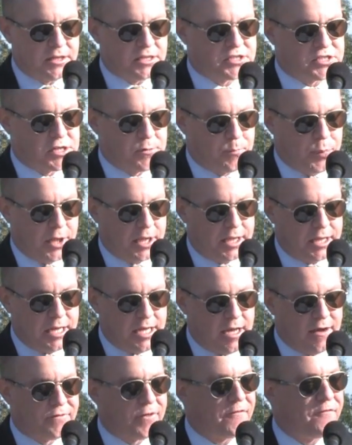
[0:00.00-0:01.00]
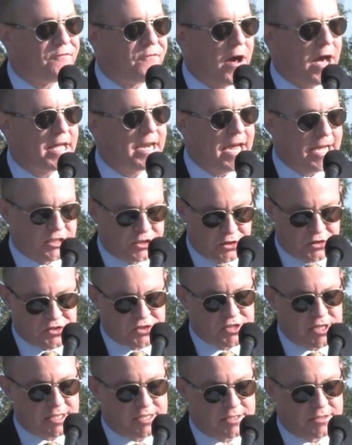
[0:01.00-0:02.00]
the stability of the financial
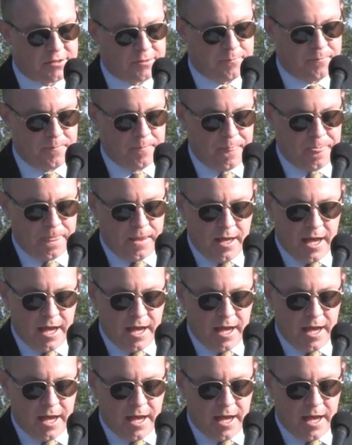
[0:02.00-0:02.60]
system